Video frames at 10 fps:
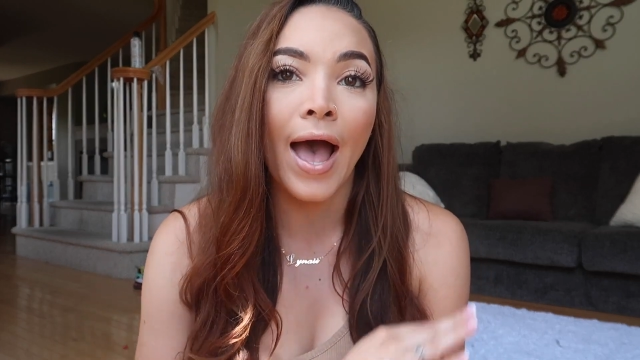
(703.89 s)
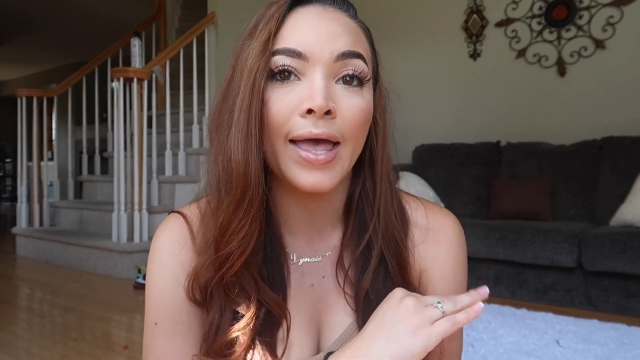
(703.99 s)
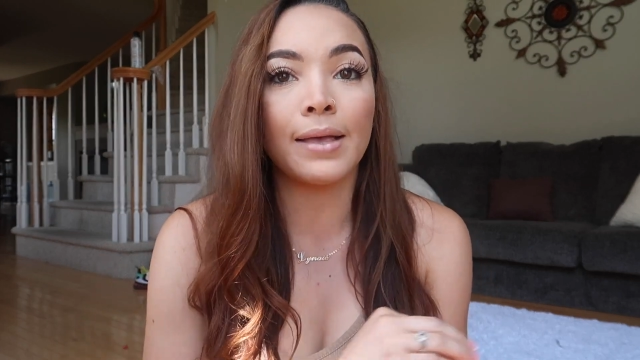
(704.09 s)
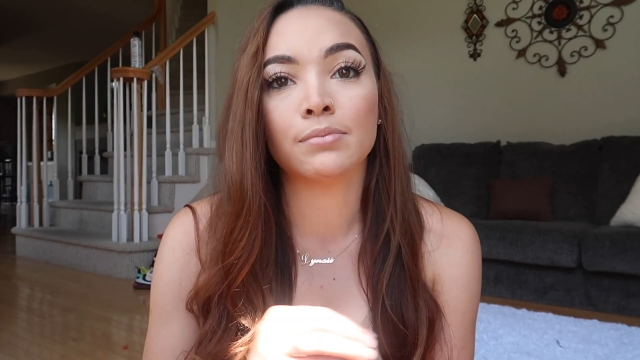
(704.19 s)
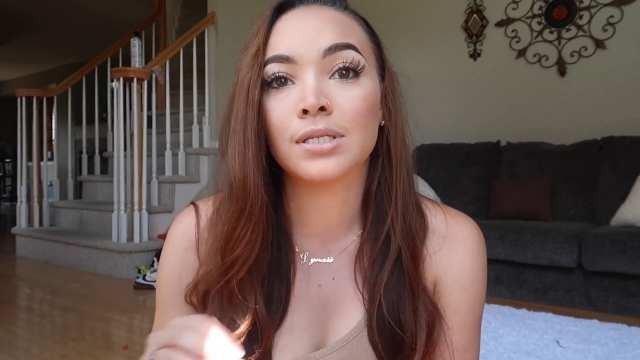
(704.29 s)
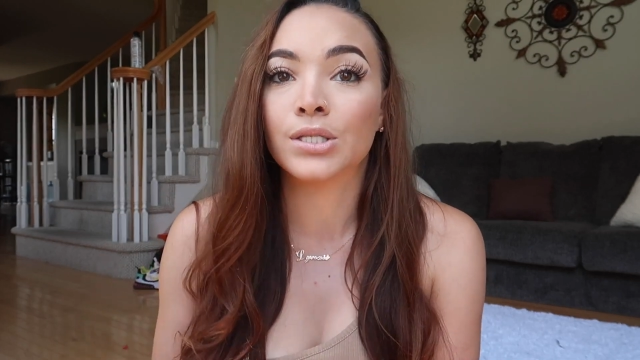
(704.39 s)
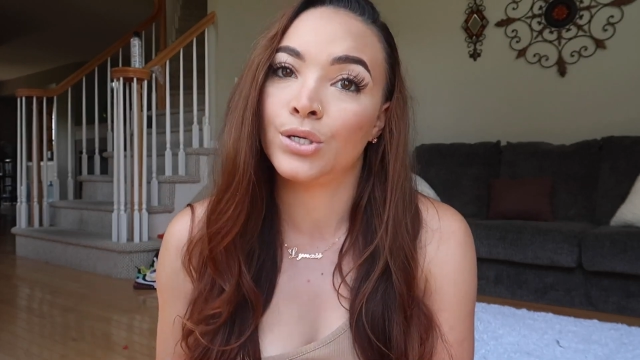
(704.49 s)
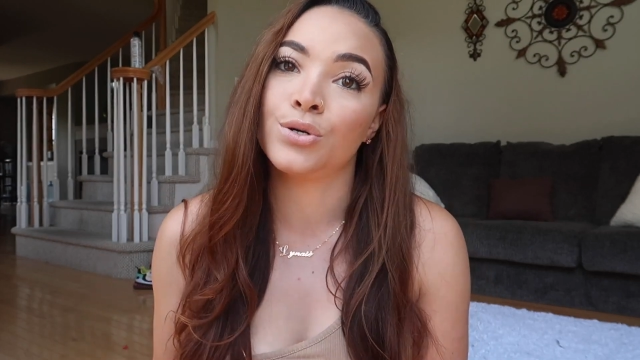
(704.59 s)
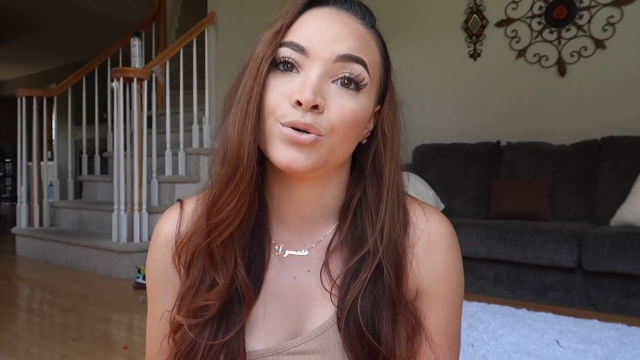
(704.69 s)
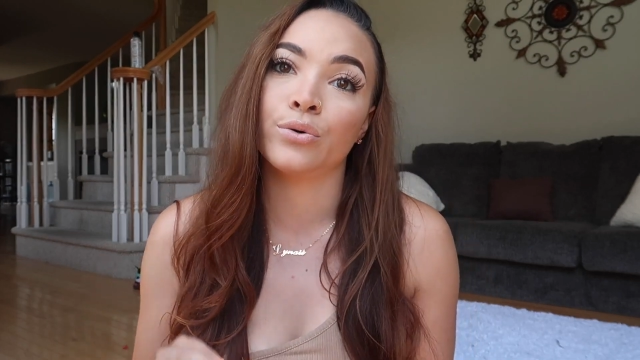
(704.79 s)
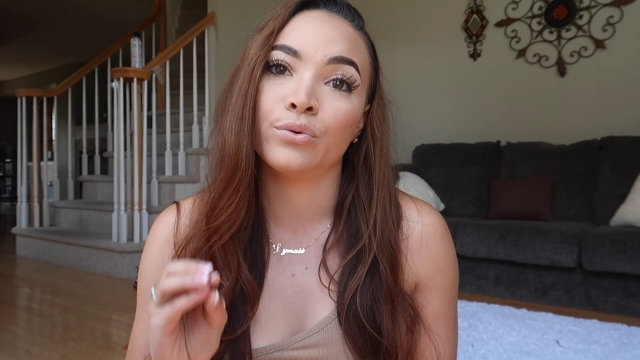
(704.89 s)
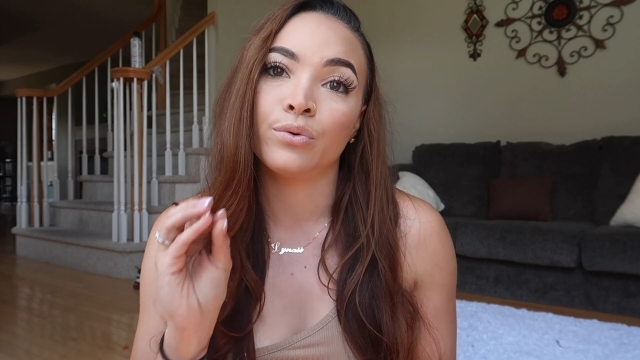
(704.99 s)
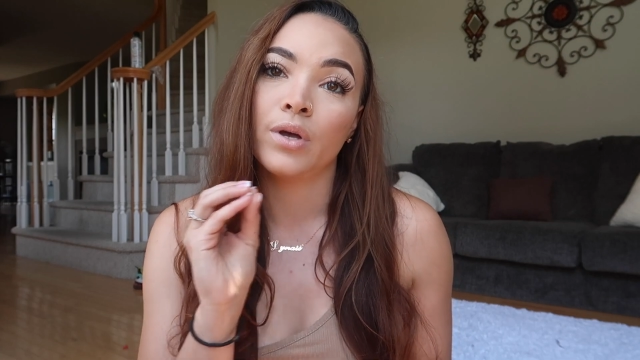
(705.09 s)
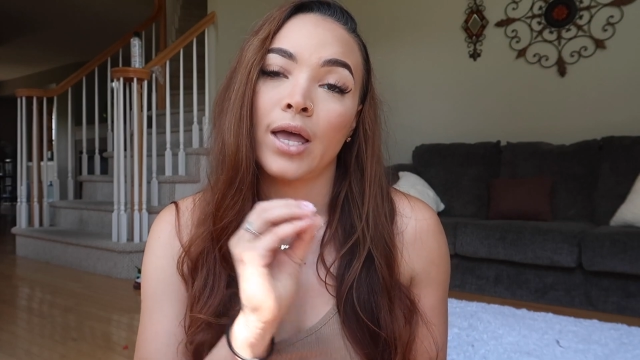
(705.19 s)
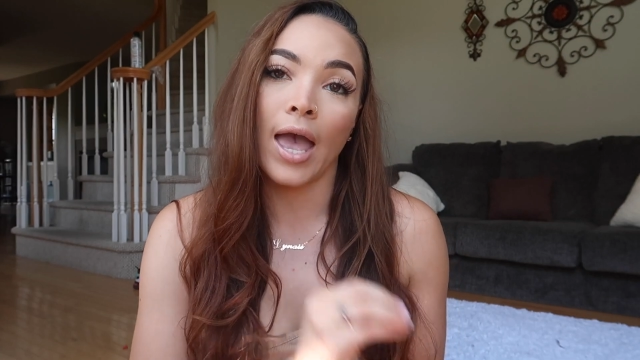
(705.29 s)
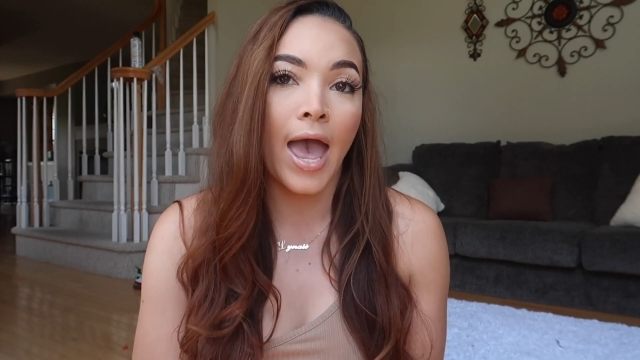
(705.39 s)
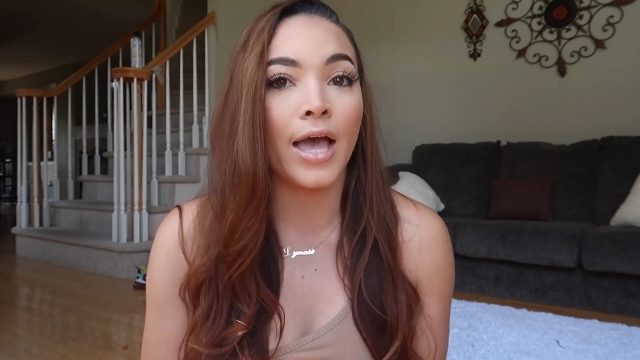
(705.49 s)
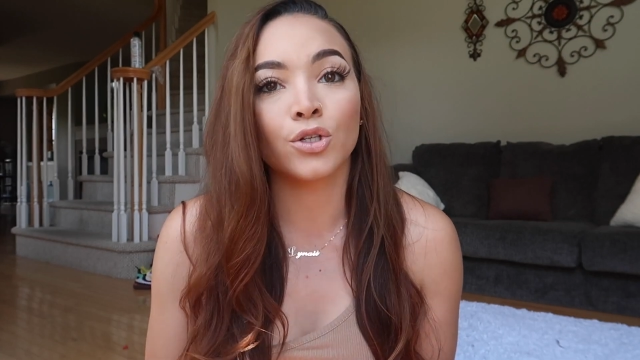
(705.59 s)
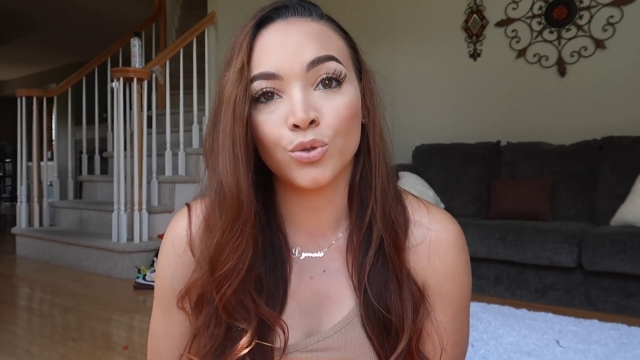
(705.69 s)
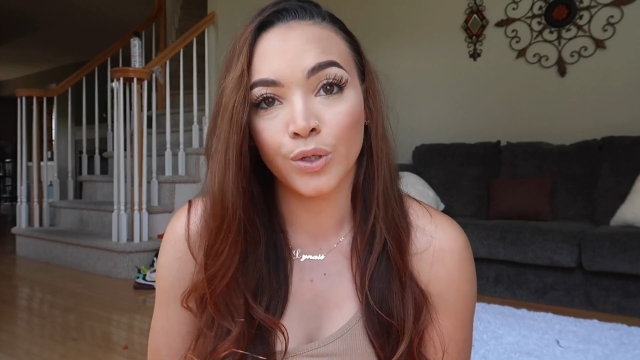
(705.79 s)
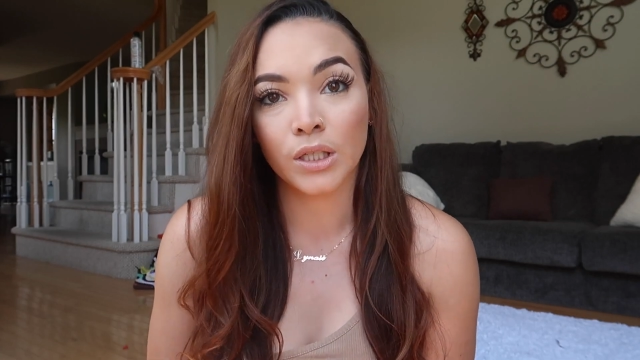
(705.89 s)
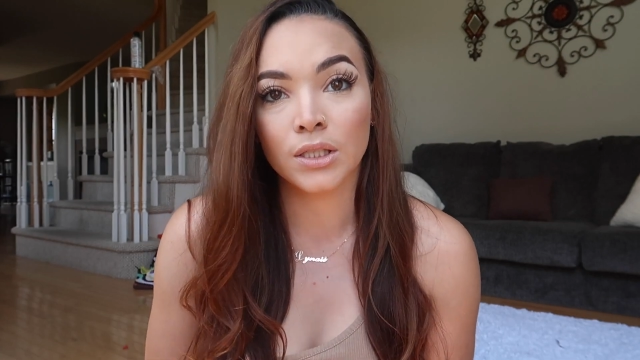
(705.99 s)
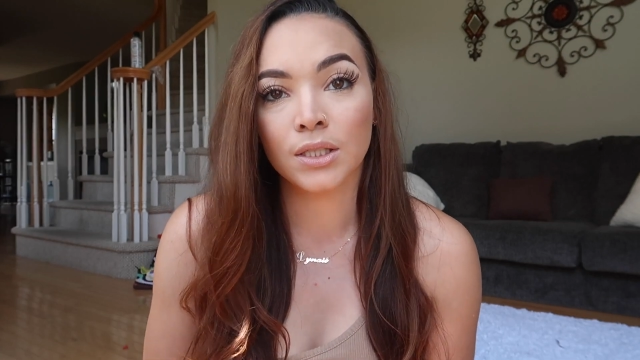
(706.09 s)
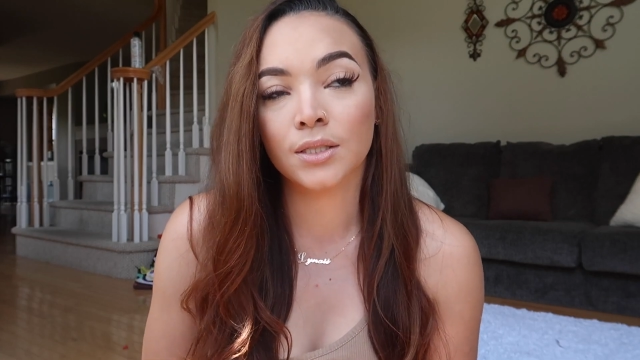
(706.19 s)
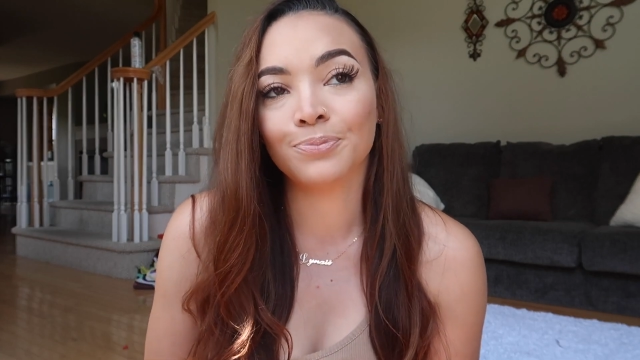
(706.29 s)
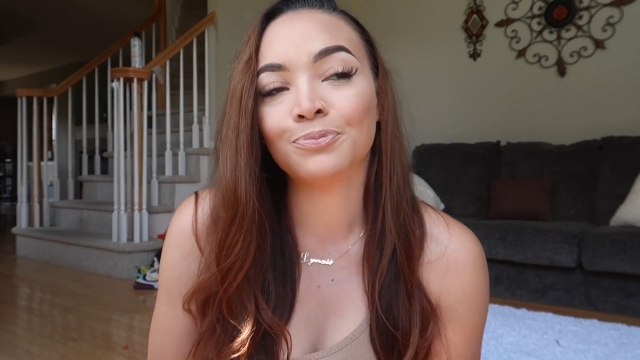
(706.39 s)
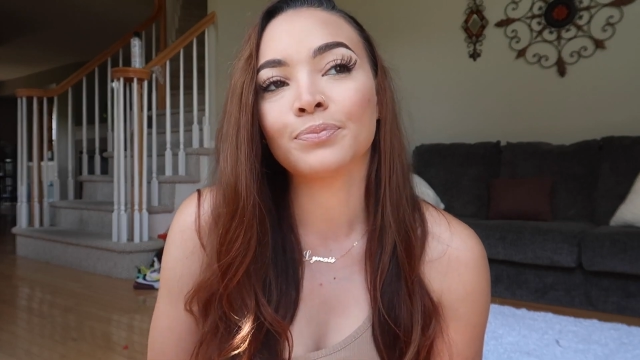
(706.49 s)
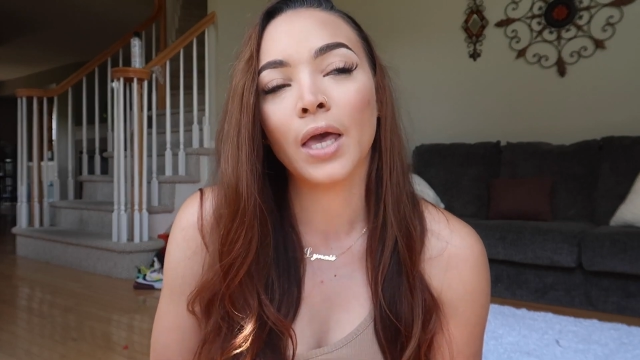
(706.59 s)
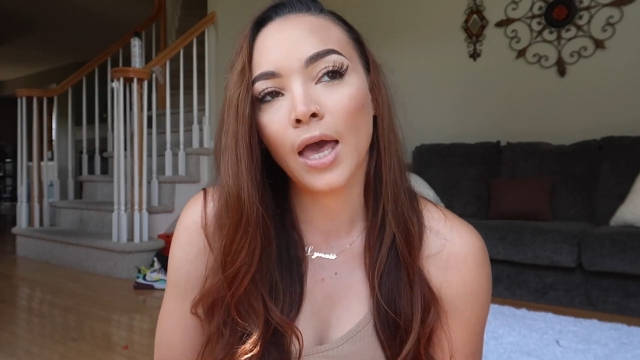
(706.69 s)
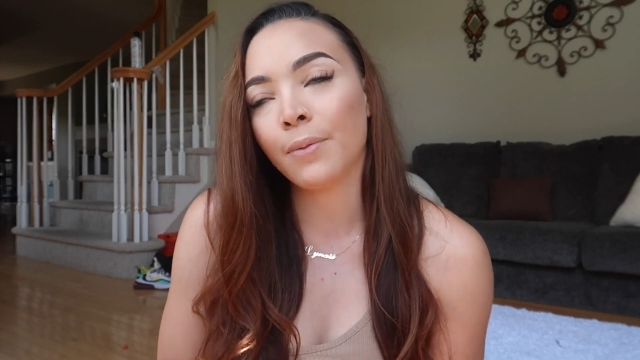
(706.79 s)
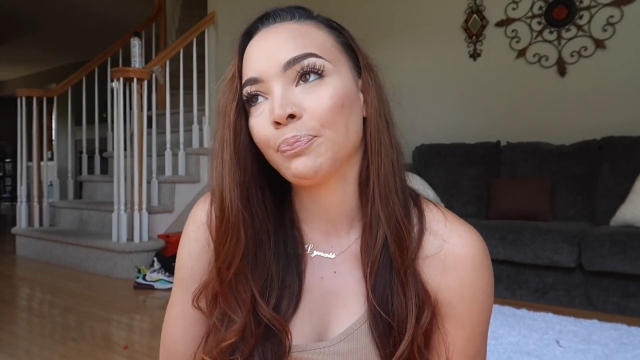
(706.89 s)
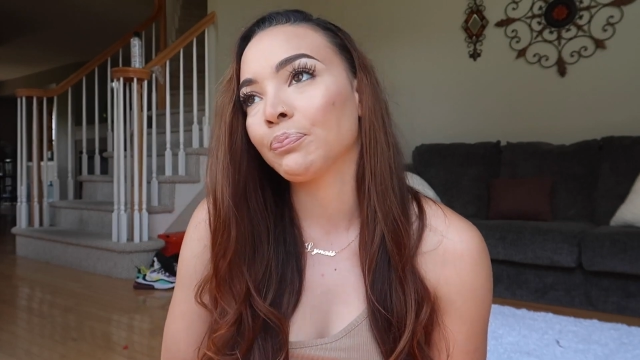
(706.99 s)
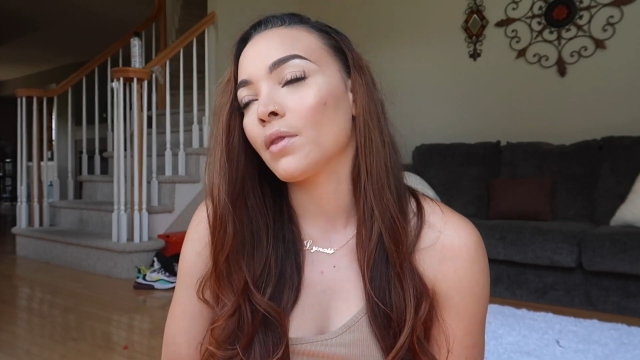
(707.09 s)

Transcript: I am still at Jordan's. Okay,